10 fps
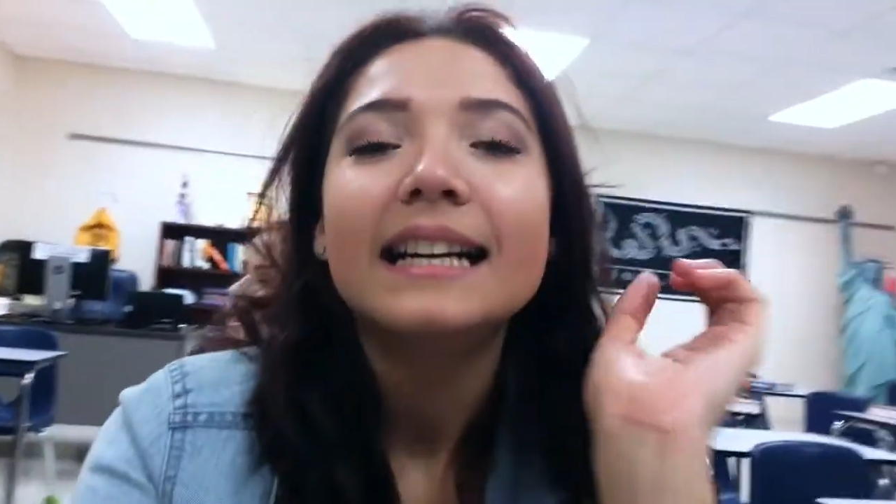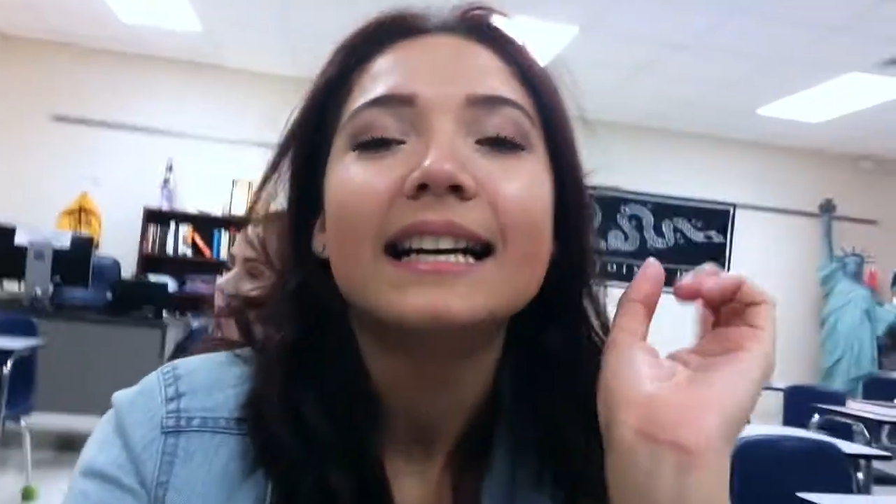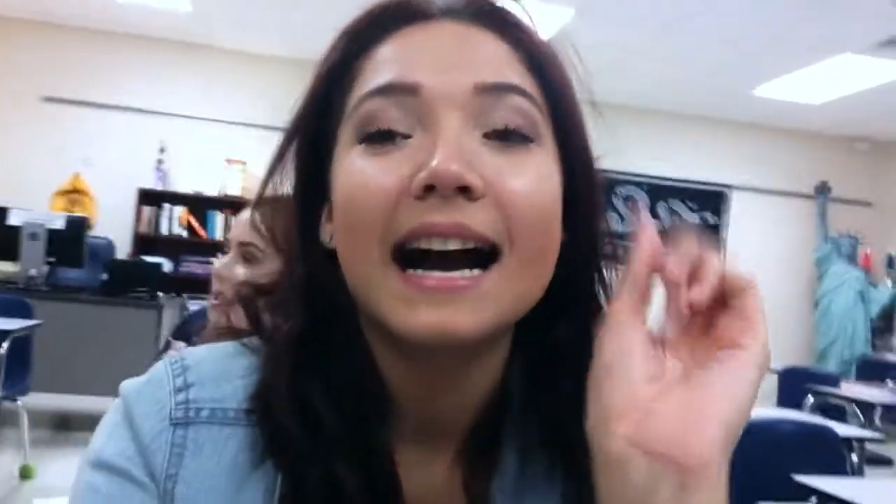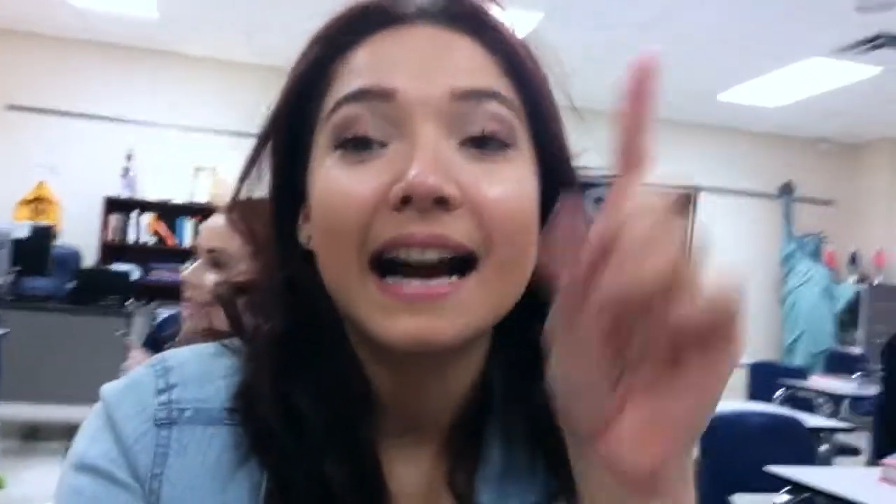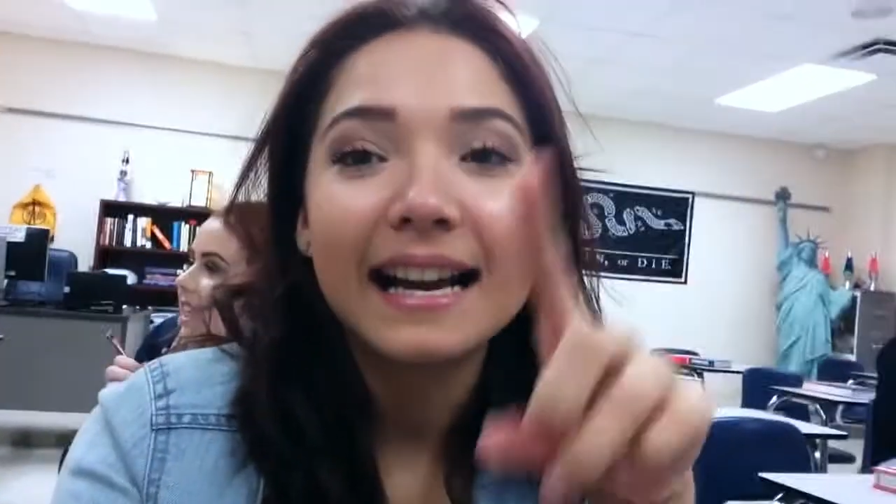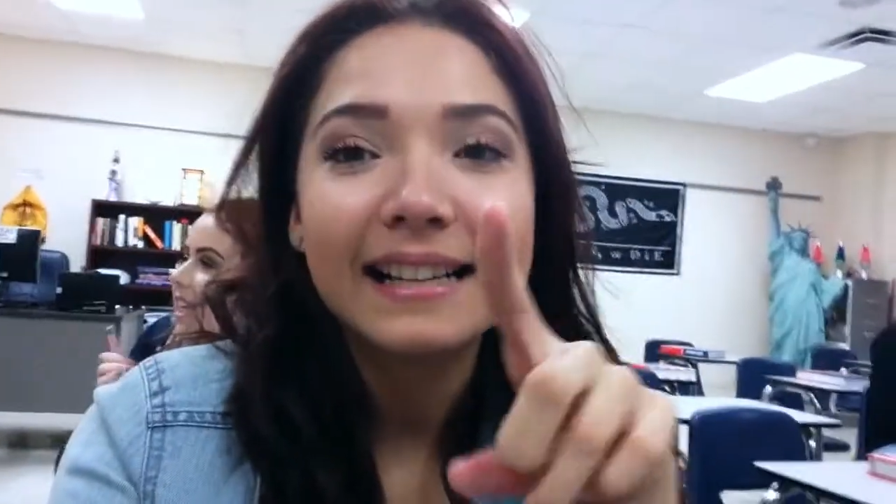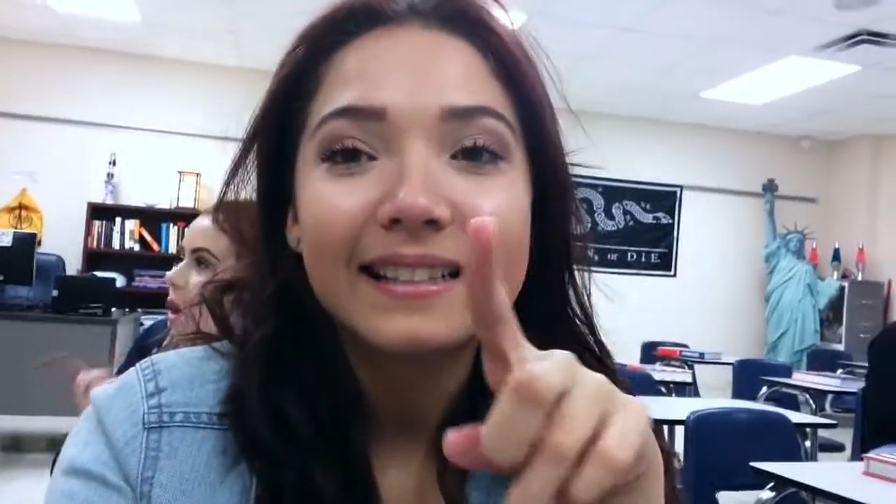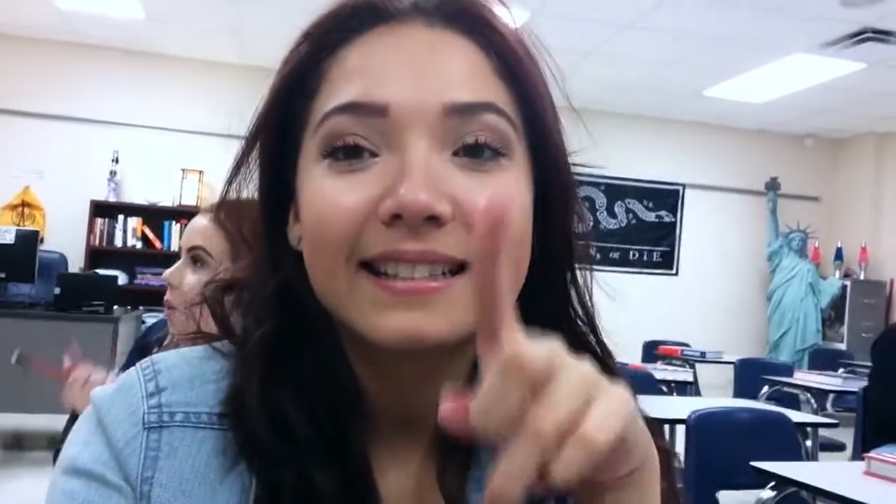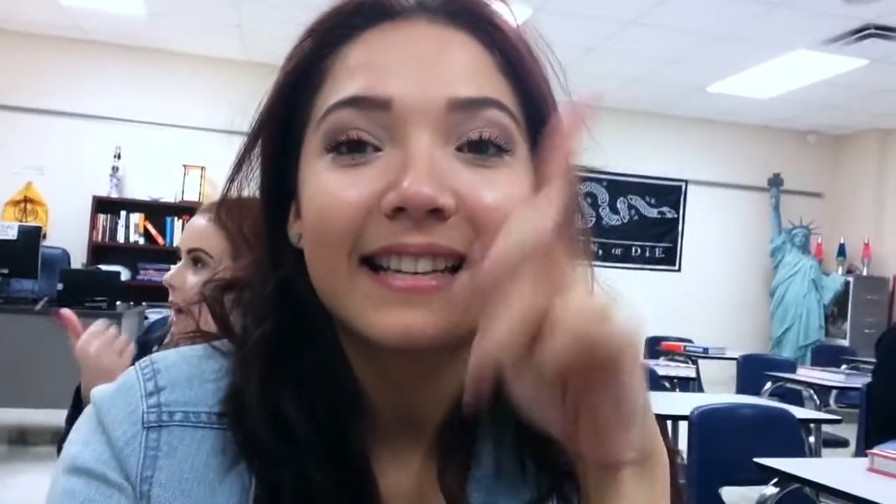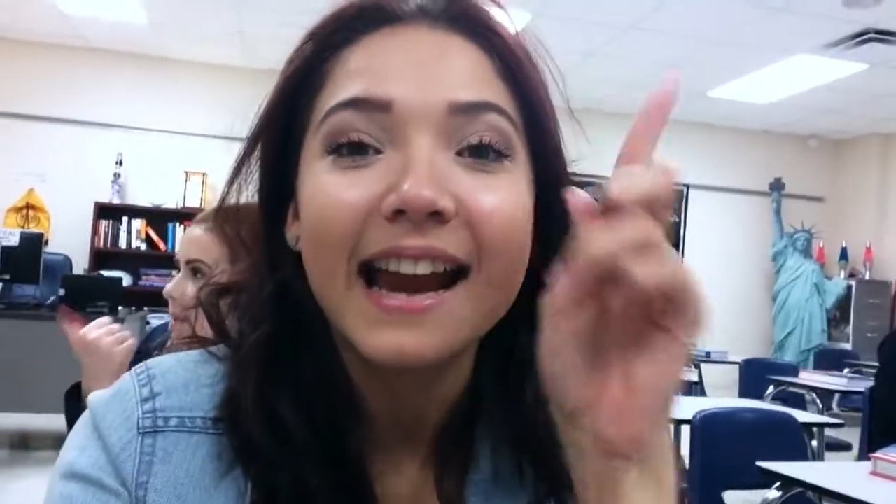
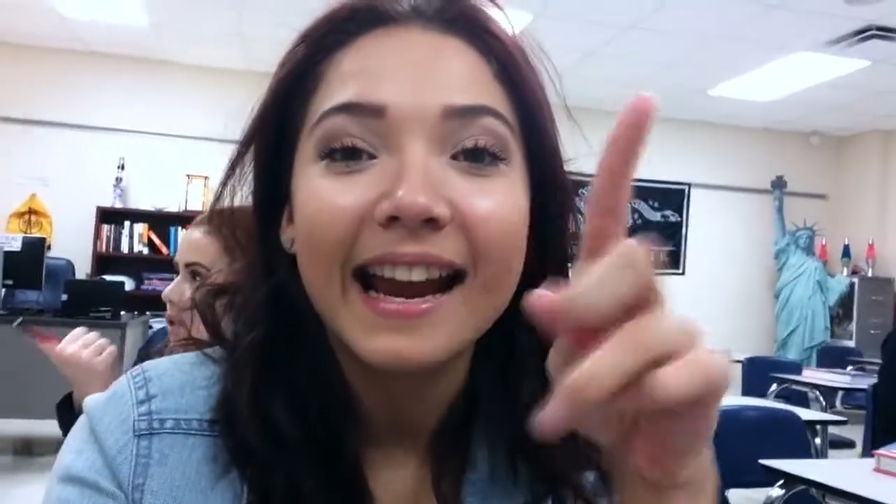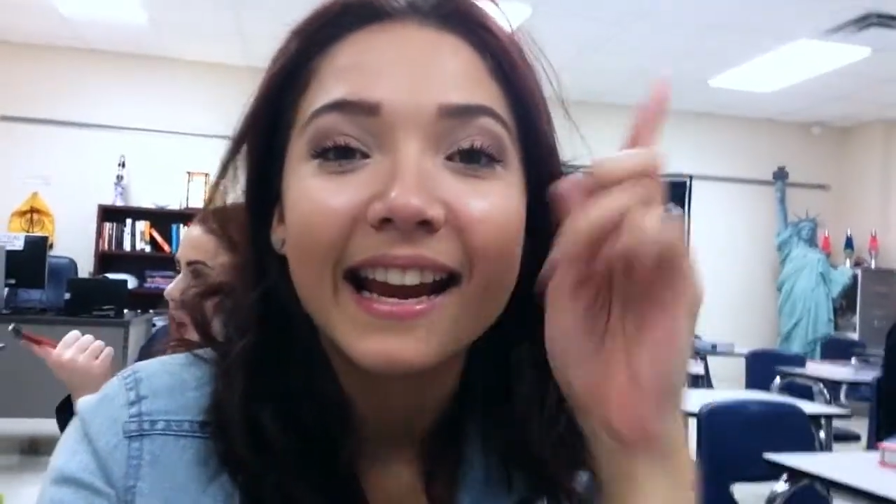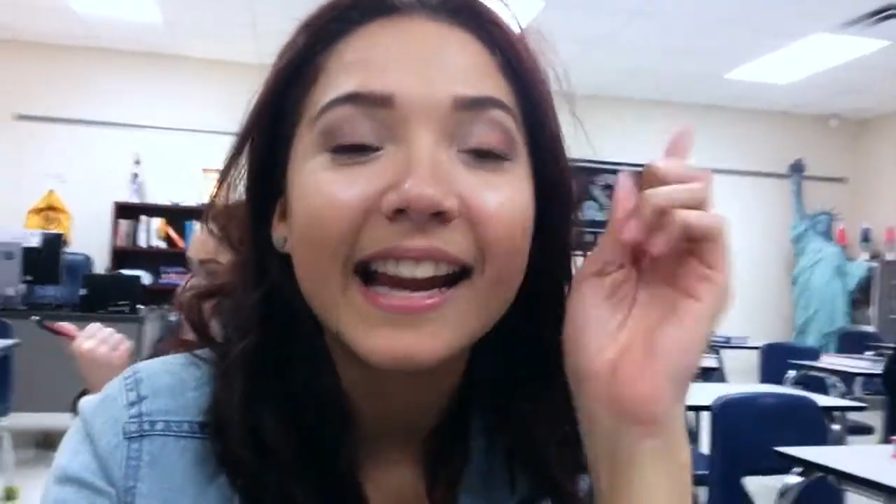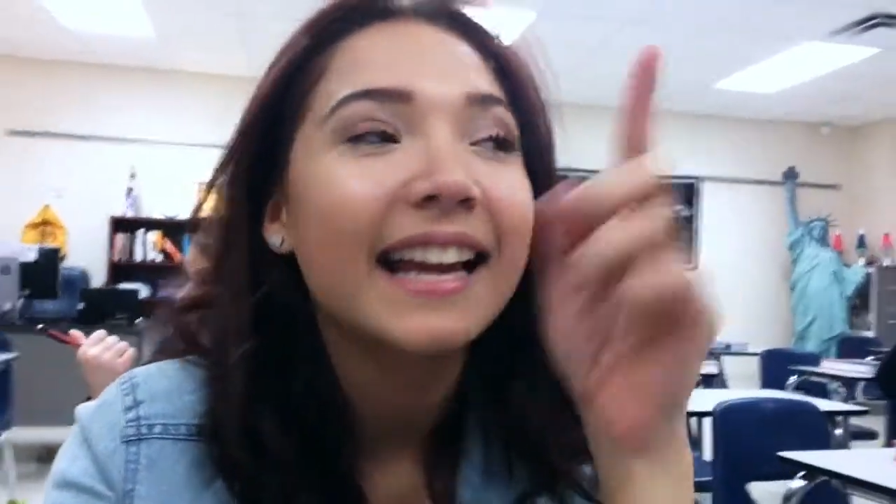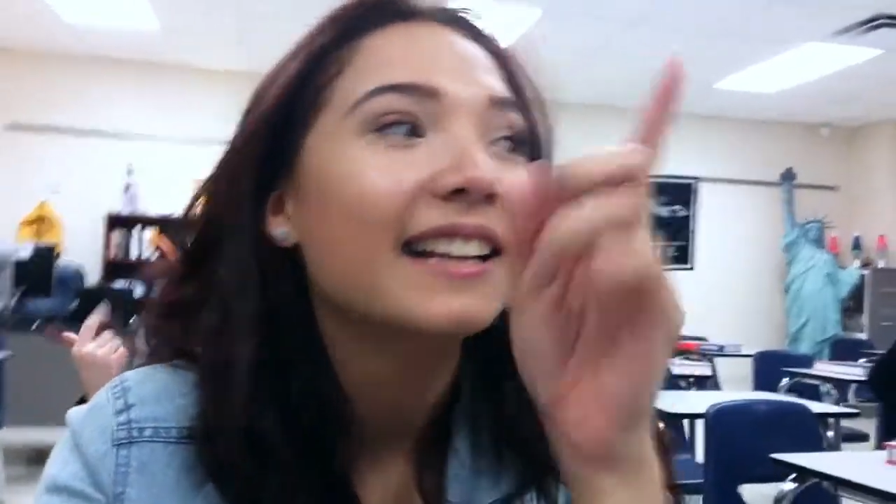Guys, stay